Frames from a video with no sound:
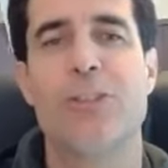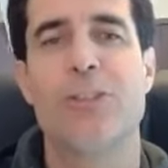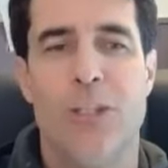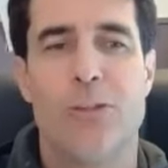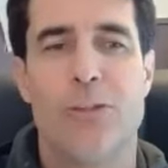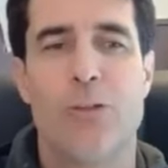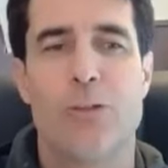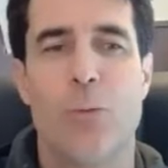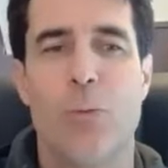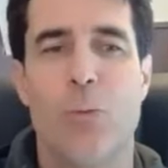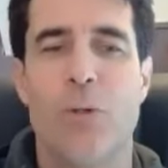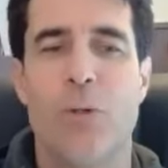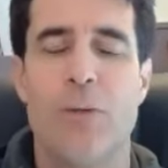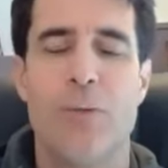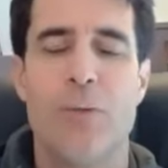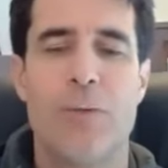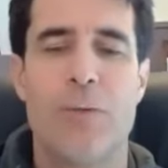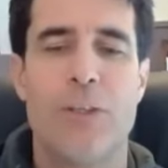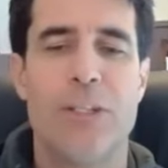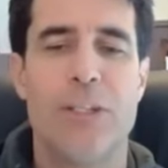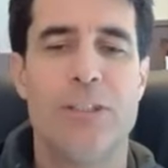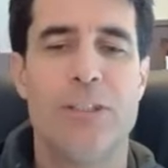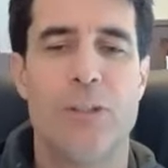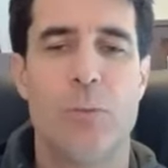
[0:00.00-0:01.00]
So one of the
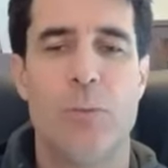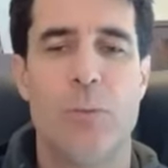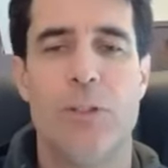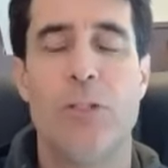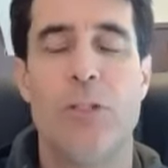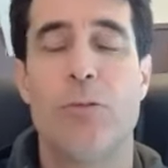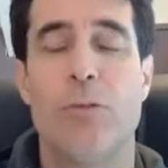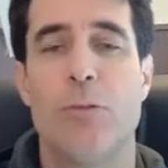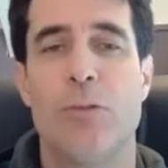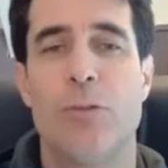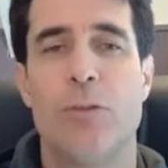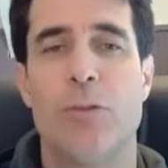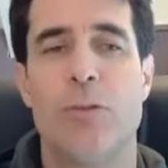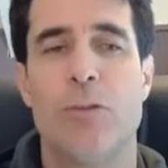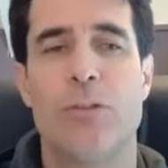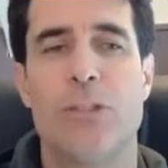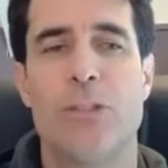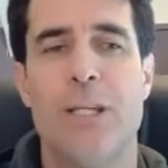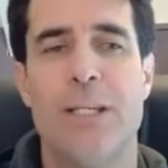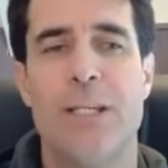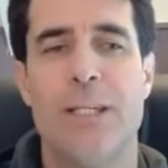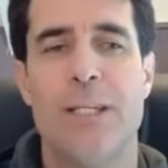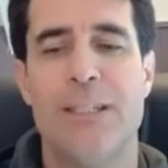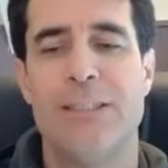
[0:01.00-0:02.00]
things that we need to
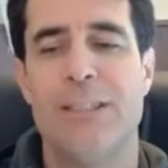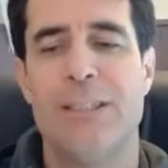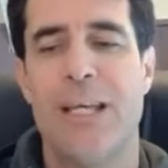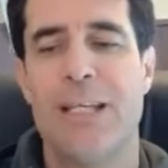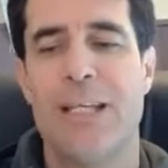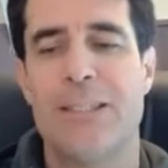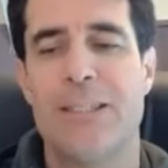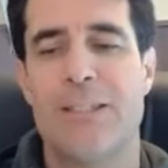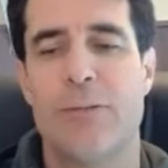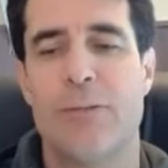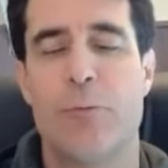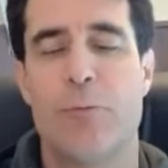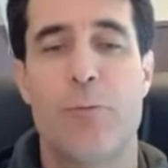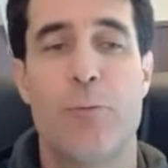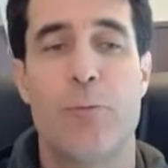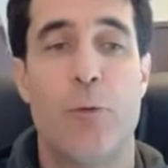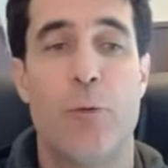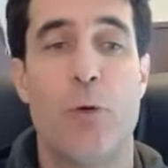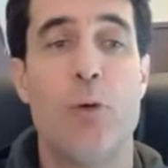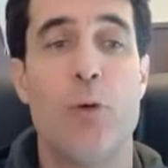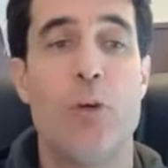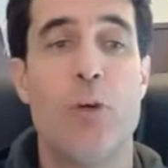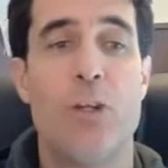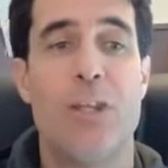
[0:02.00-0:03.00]
understand is that
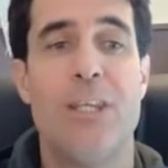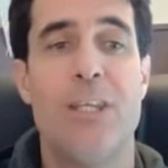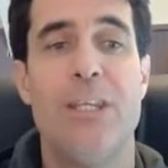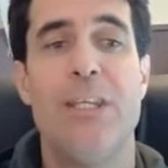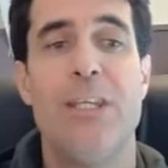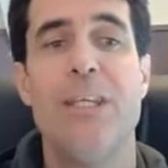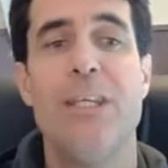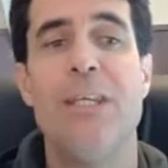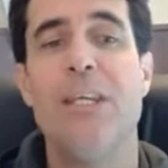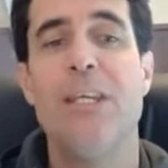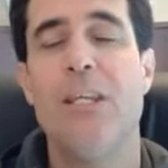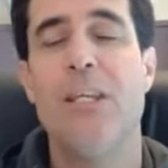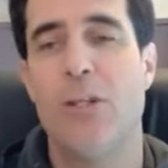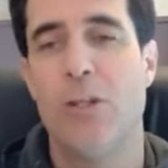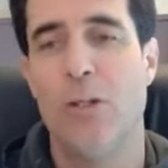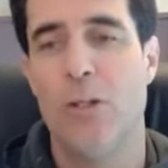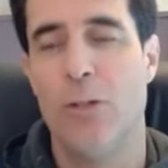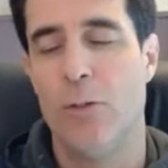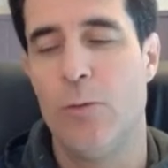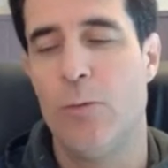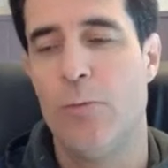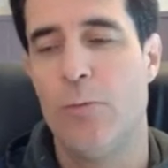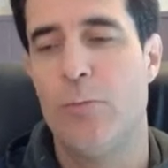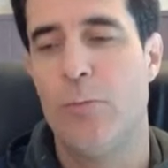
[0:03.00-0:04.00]
for the
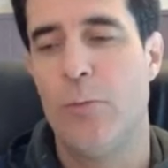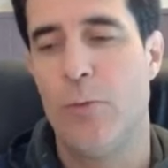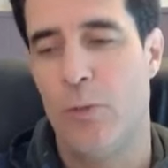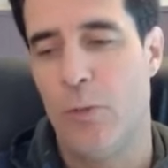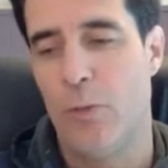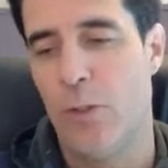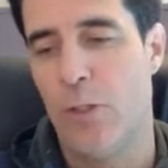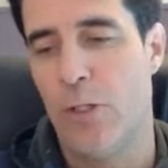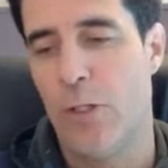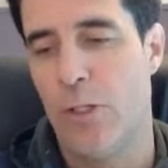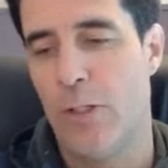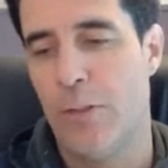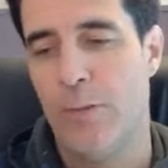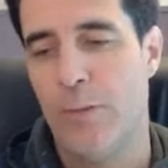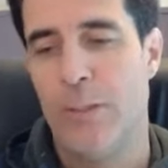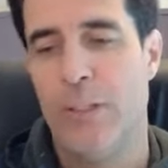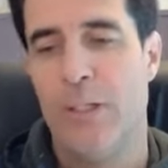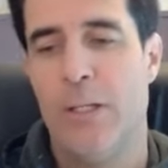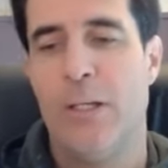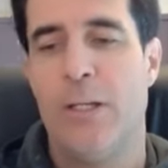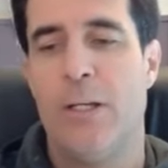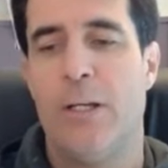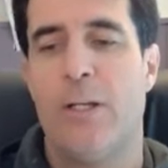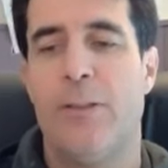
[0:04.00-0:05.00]
ego, for
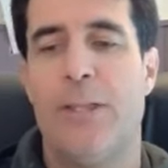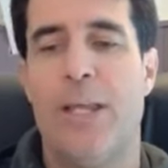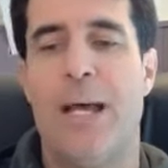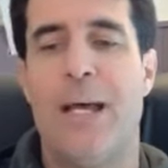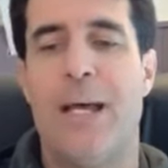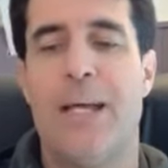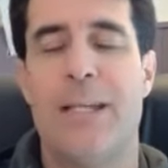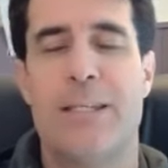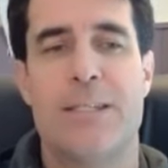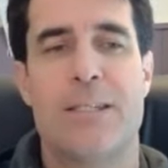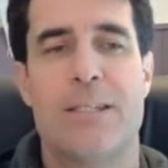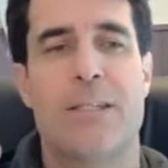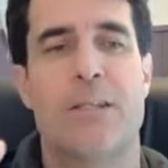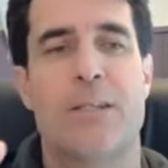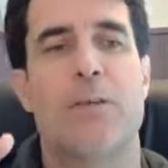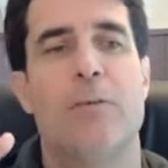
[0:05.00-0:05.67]
that